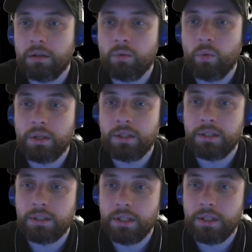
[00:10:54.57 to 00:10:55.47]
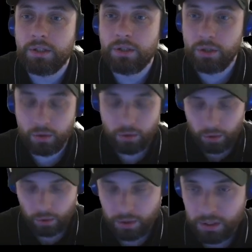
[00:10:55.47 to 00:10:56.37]
what this extension should
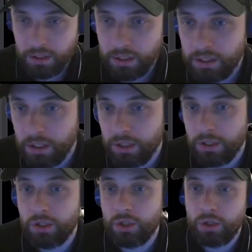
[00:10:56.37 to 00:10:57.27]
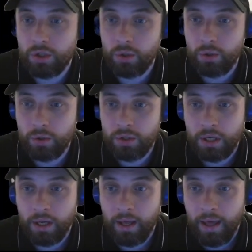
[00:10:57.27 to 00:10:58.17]
do, this extension should
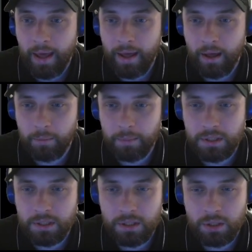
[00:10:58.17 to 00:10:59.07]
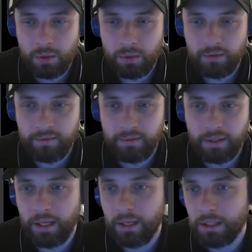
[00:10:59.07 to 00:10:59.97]
help us to
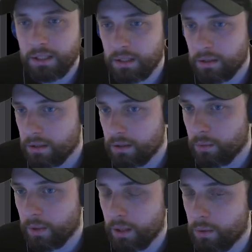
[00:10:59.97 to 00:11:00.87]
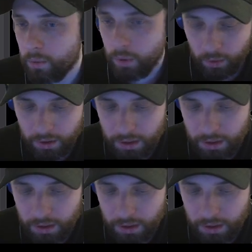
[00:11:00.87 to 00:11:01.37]
navigate whatever we want